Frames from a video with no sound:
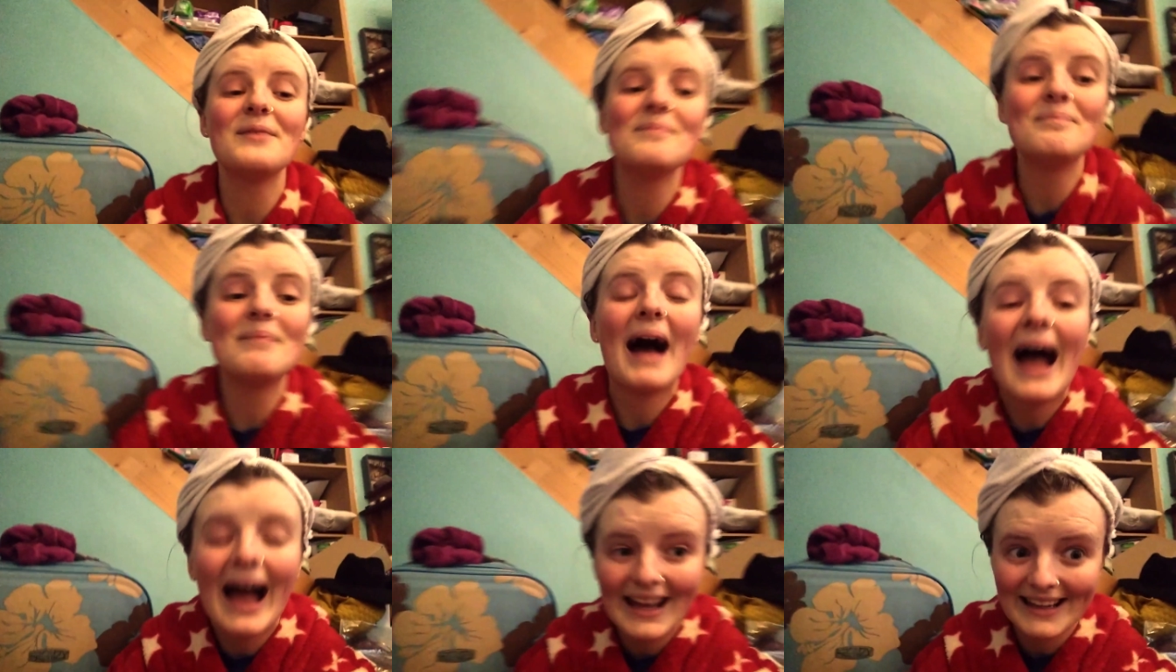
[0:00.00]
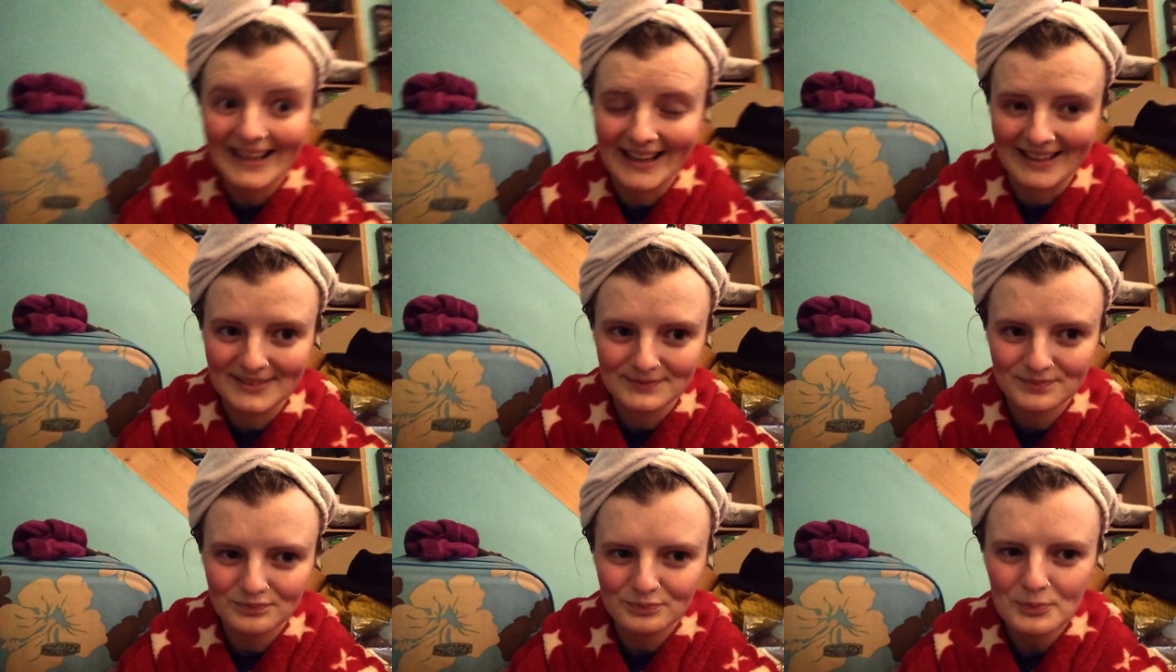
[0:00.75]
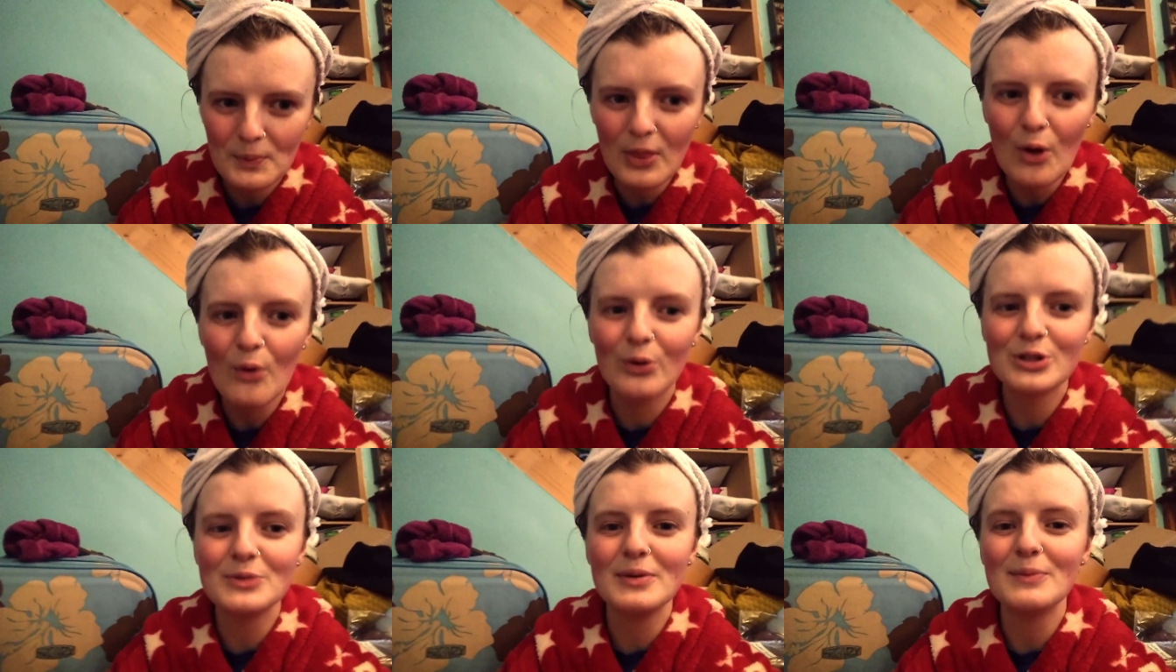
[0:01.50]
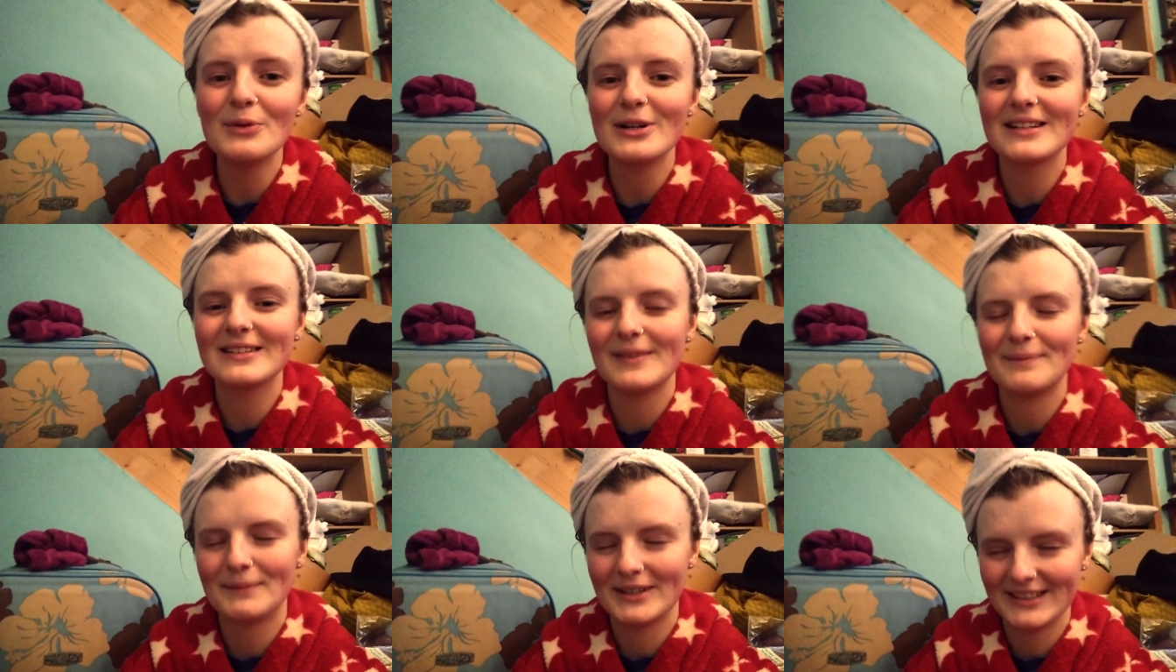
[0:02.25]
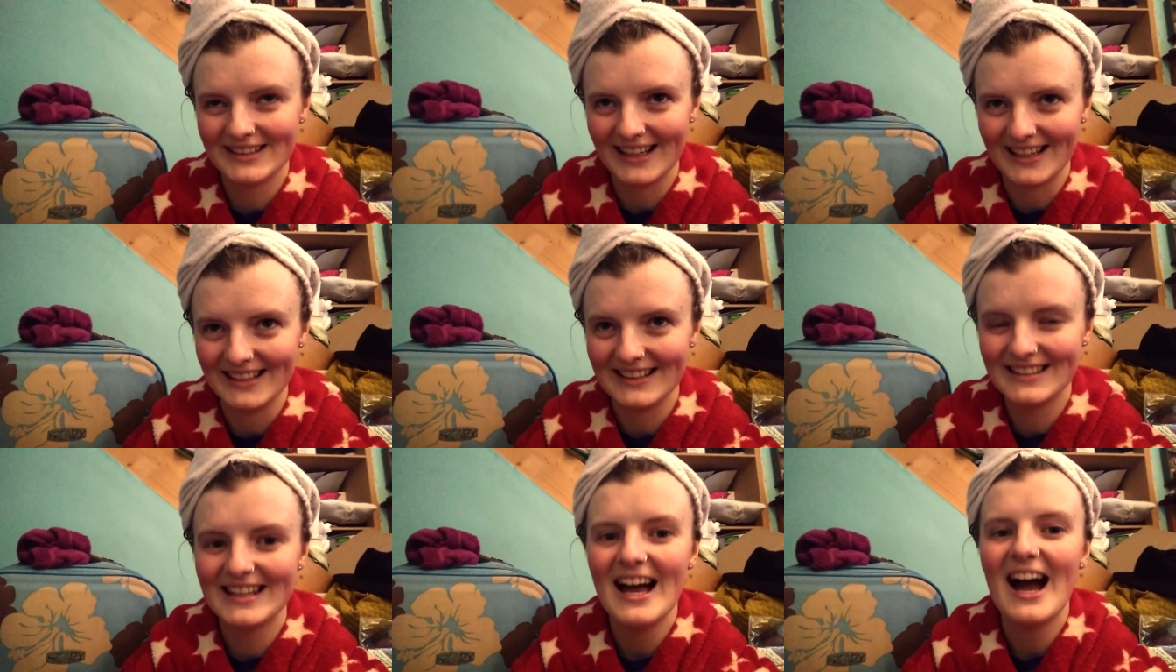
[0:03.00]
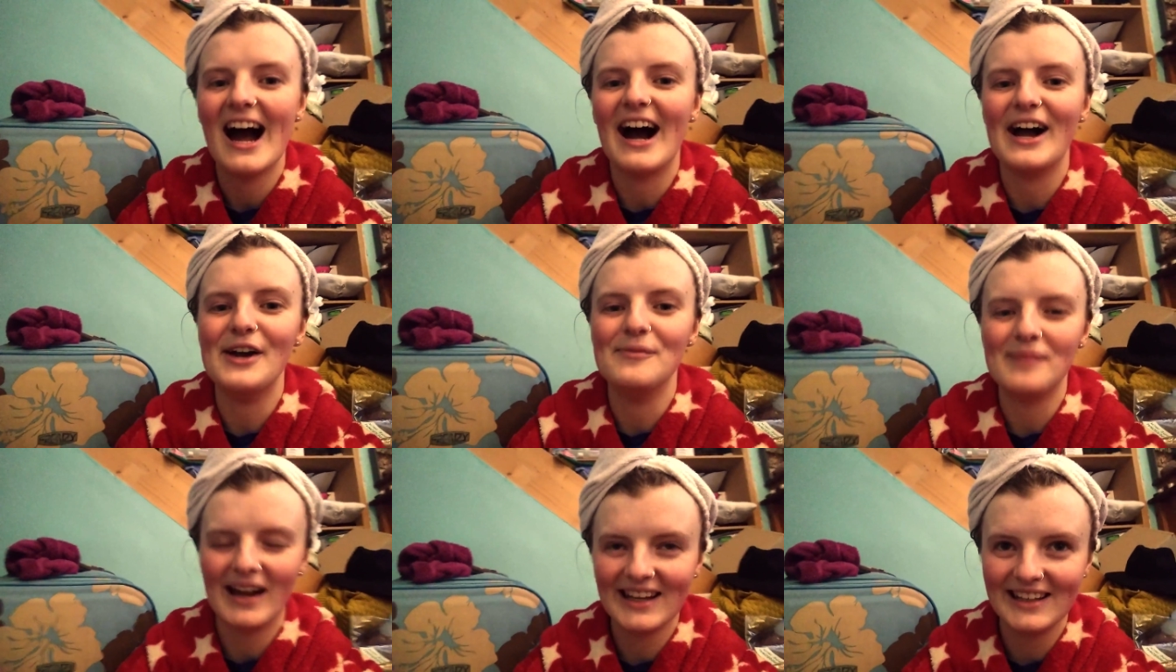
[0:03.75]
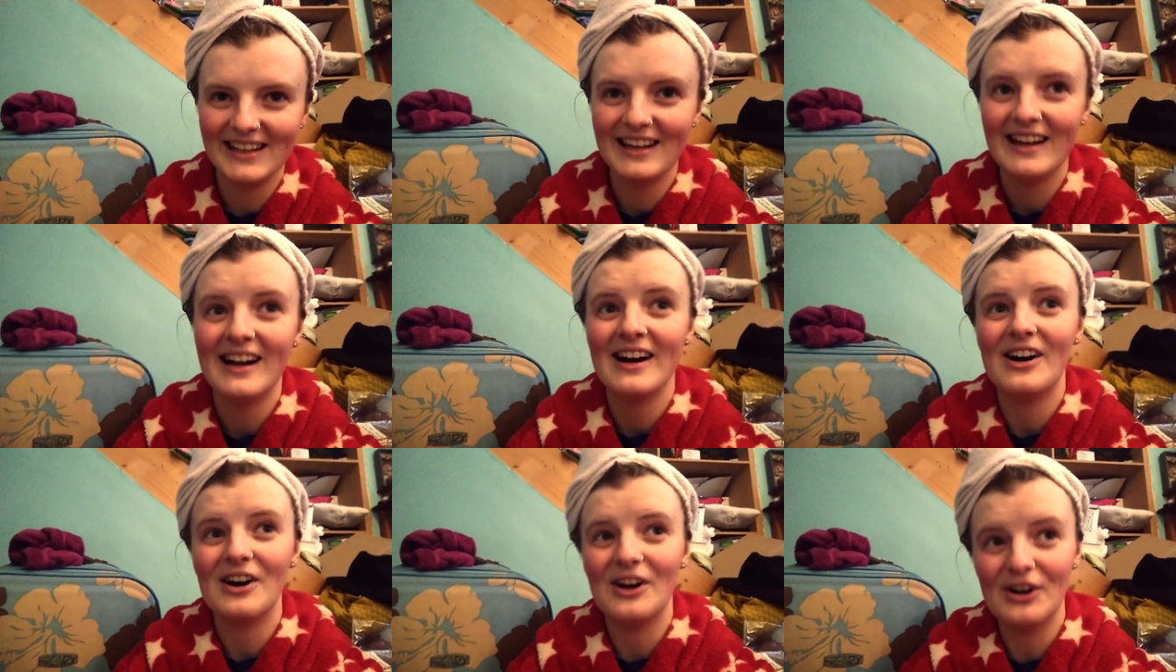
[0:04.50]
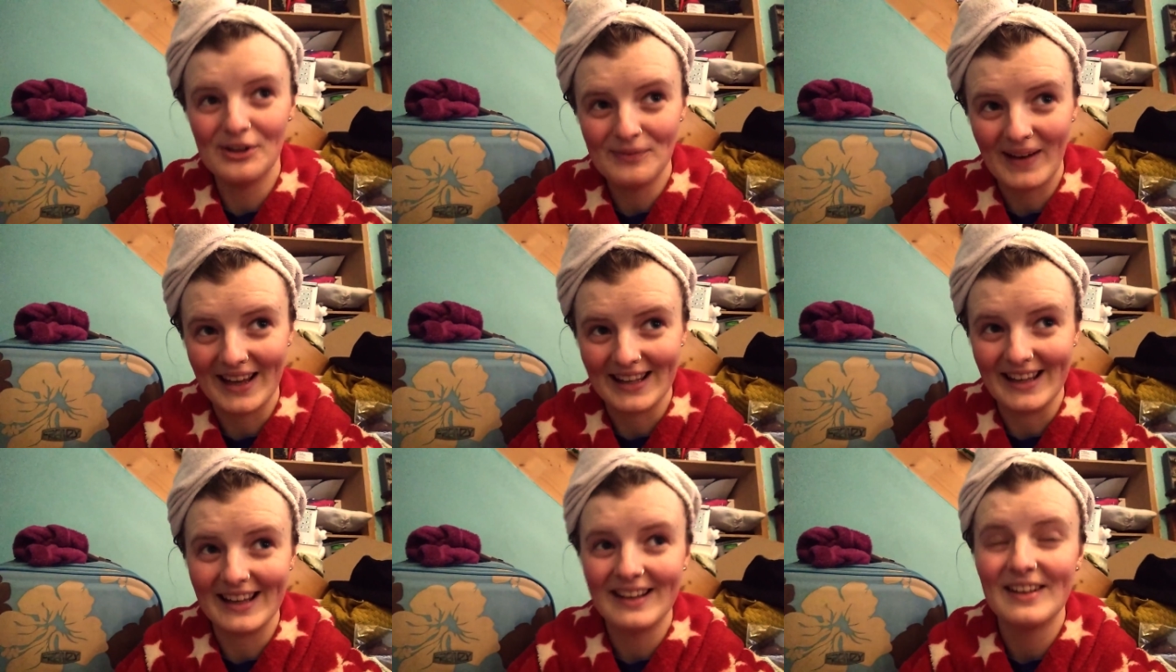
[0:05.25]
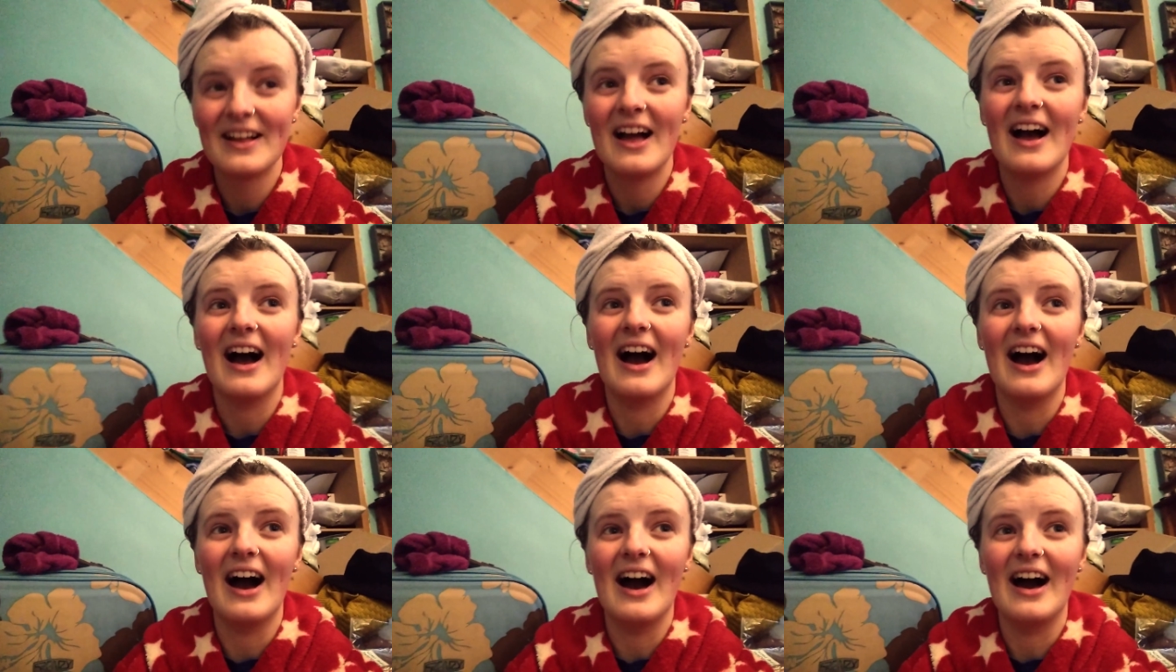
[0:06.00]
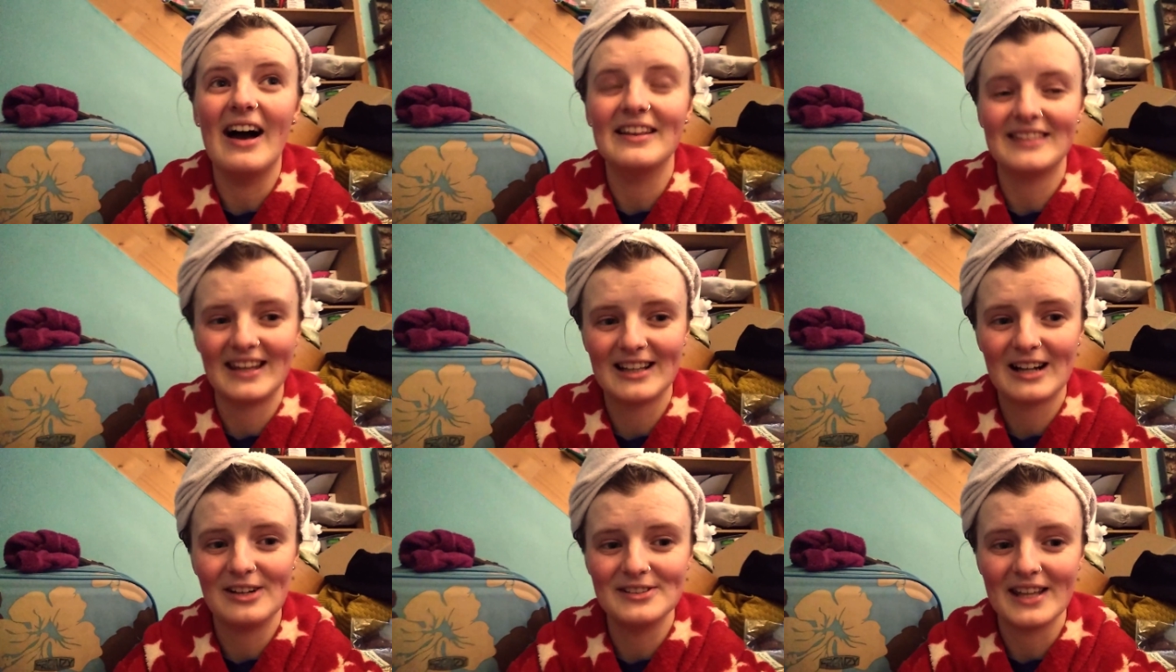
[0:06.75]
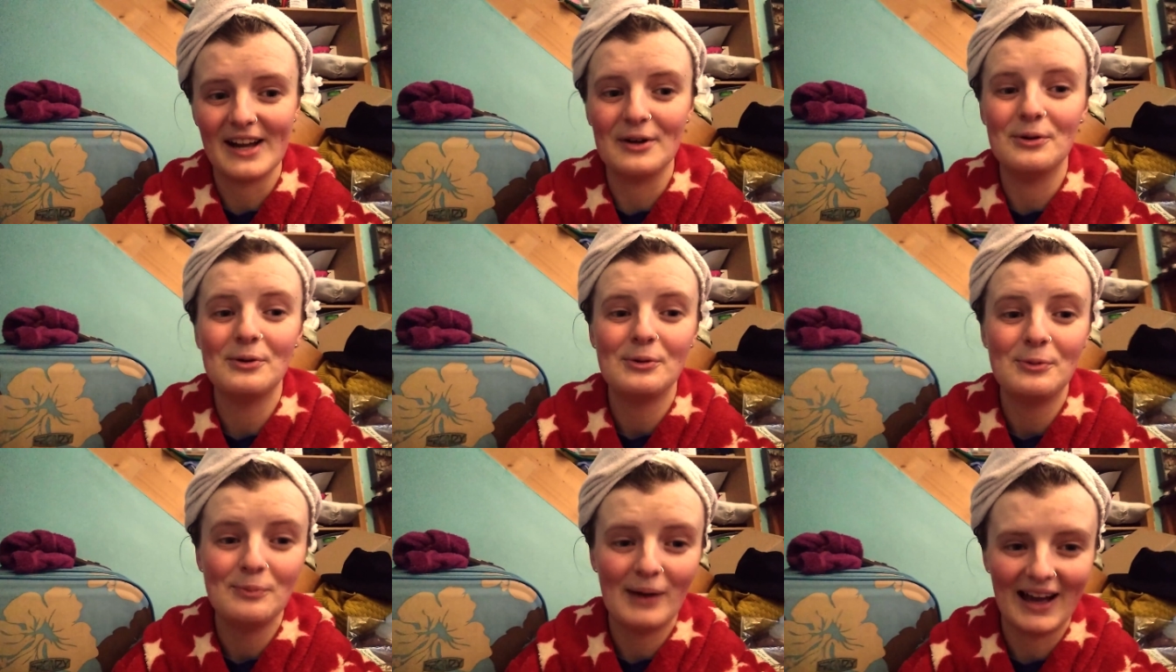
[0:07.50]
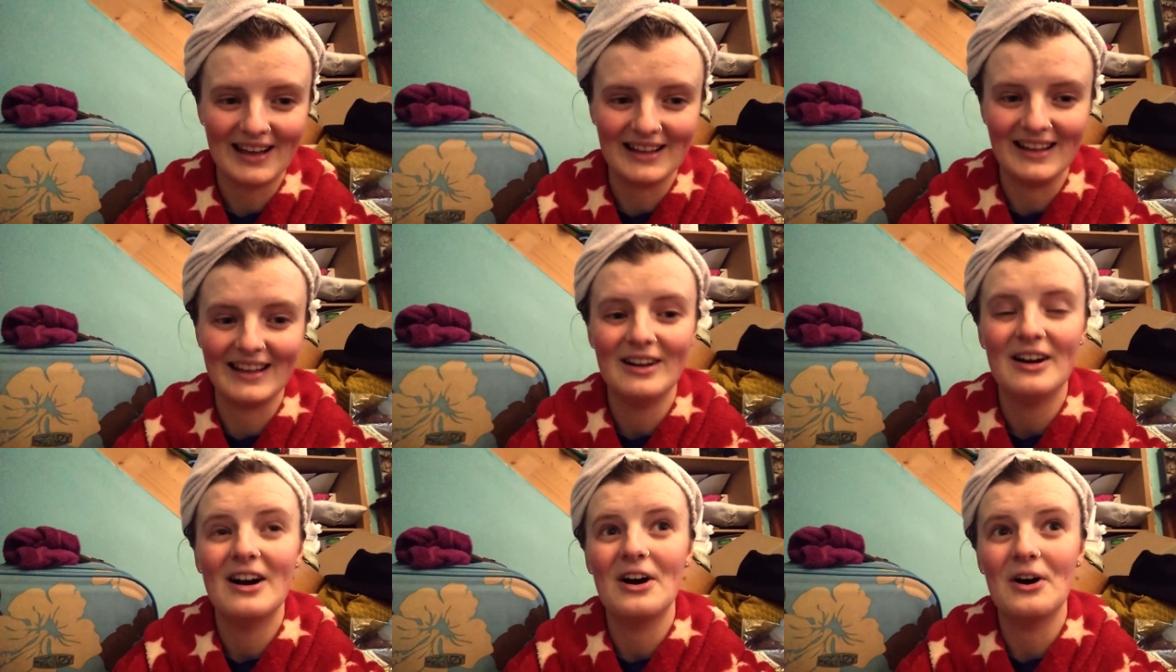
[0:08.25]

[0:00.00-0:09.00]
I am packing, or to be more precise, I am packing, unpacking, uh, taking clothes out, packing,